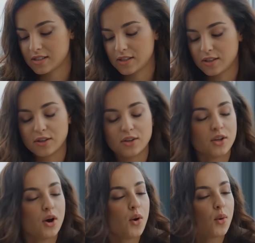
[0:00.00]
such as
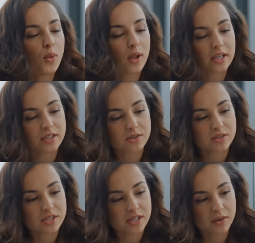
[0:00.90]
swallowing letters at
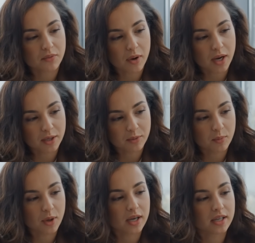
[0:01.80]
the end of words
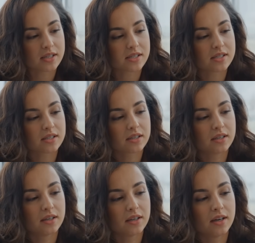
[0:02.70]
or using
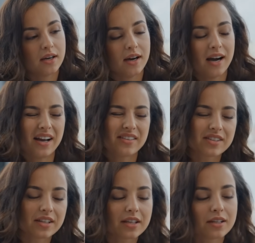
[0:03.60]
too many
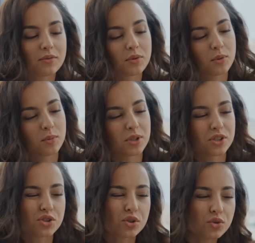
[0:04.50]
colloquial
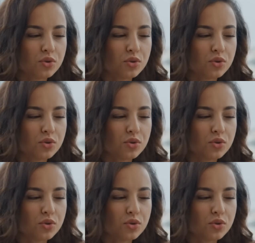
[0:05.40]
abbreviations.